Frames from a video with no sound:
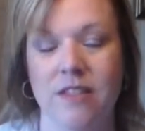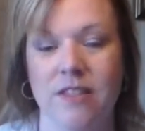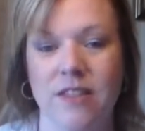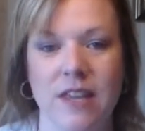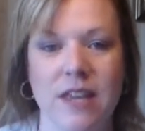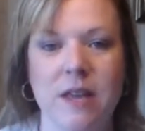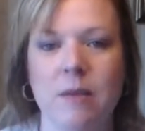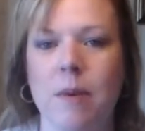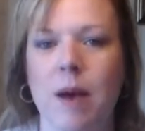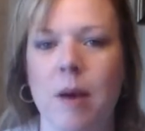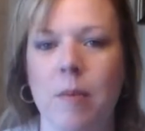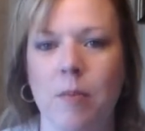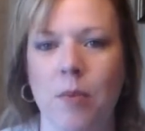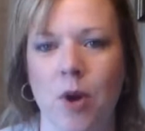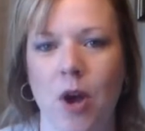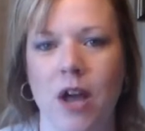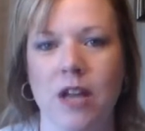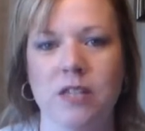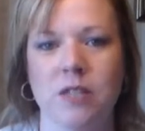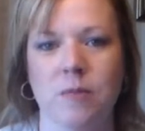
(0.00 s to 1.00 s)
Think about
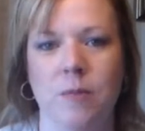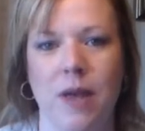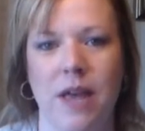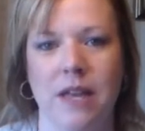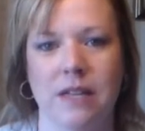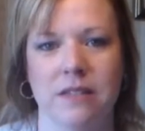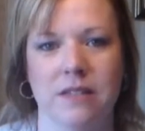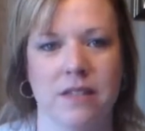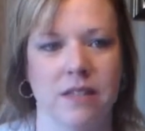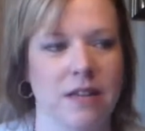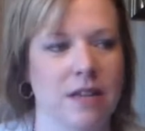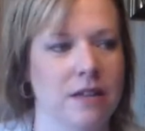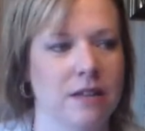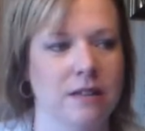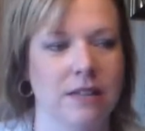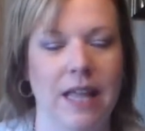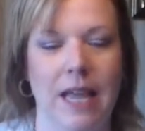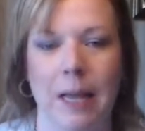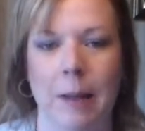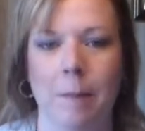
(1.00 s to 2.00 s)
prospects
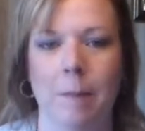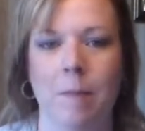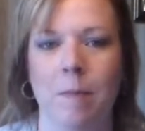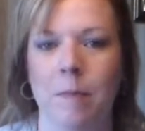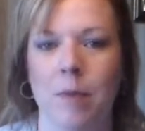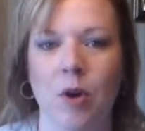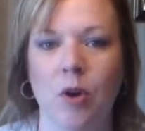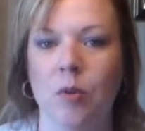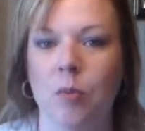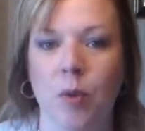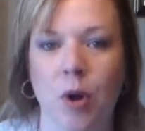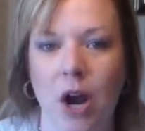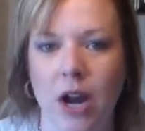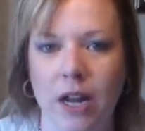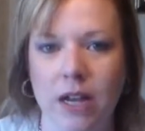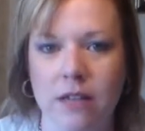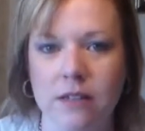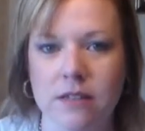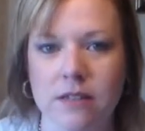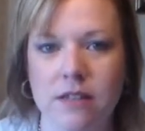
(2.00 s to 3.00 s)
like milk
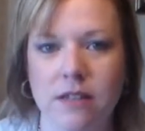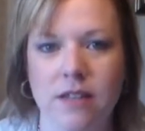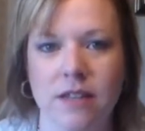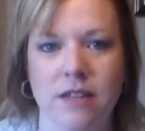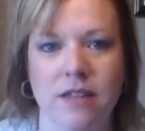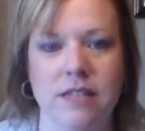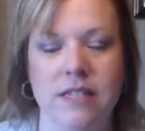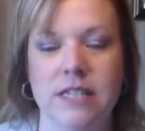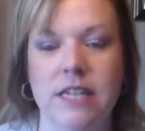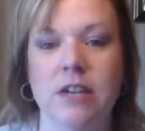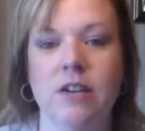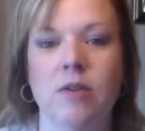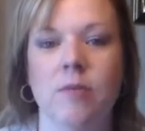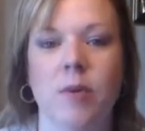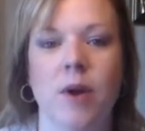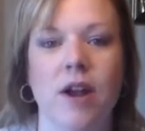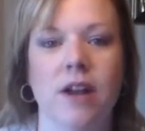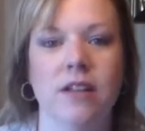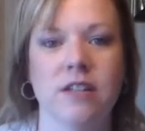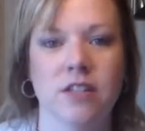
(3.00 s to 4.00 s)
products. Dairy
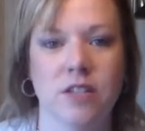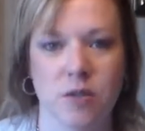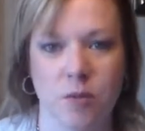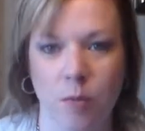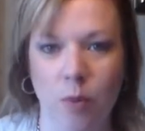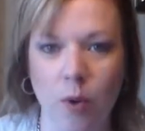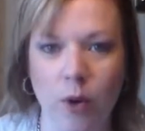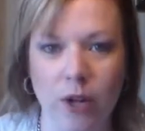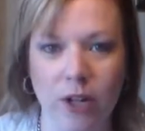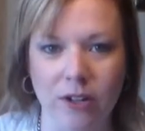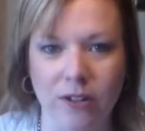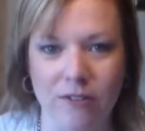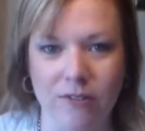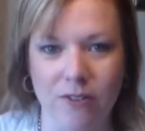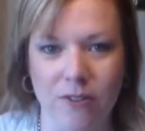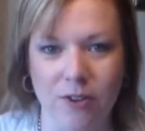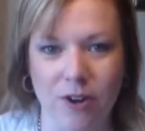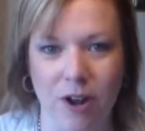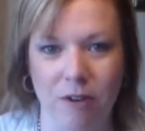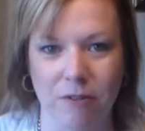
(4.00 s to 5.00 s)
products spoil if
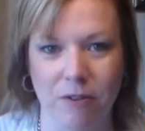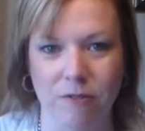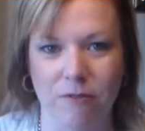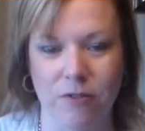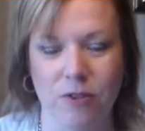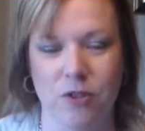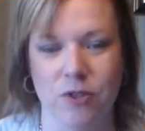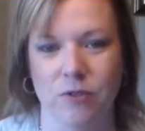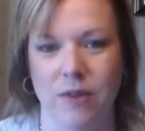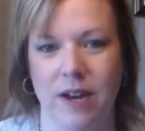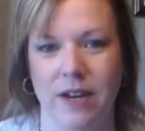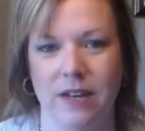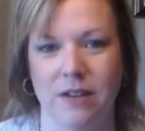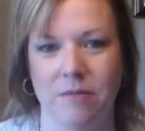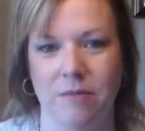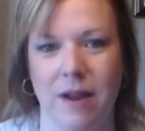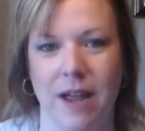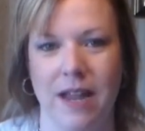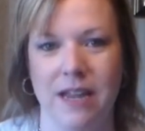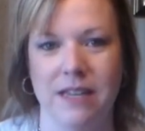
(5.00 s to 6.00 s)
they're not
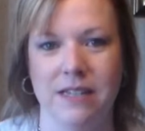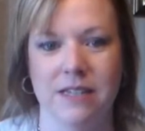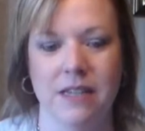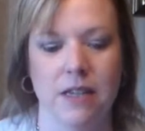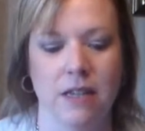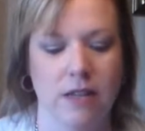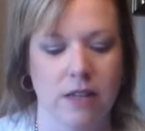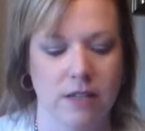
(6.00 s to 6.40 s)
refrigerated, right?